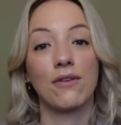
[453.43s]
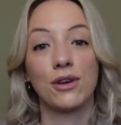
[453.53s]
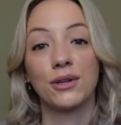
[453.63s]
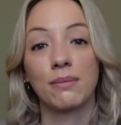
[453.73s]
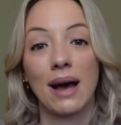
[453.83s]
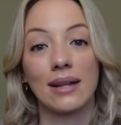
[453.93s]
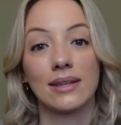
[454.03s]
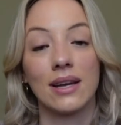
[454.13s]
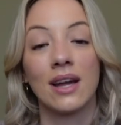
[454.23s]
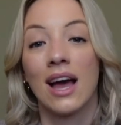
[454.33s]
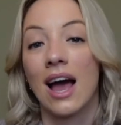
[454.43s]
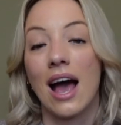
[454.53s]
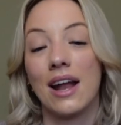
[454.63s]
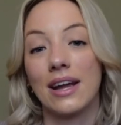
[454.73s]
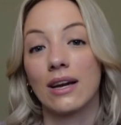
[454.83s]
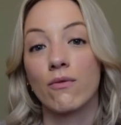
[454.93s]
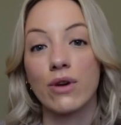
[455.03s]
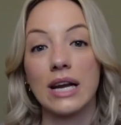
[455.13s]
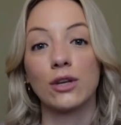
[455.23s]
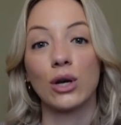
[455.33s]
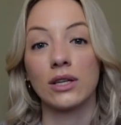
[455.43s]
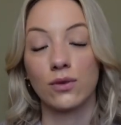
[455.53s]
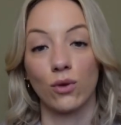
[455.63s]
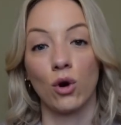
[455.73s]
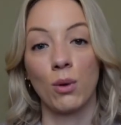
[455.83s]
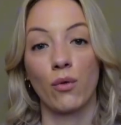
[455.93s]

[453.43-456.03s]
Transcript: of using pattern, and it can really transform a